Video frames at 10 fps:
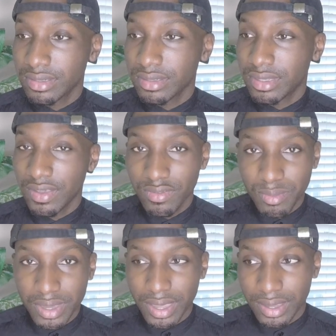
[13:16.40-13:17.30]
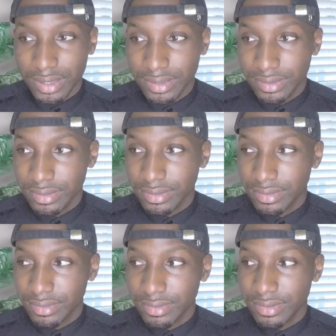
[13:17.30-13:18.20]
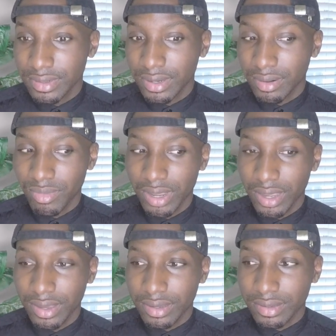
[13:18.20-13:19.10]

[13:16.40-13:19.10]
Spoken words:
giving me head, and I'm like,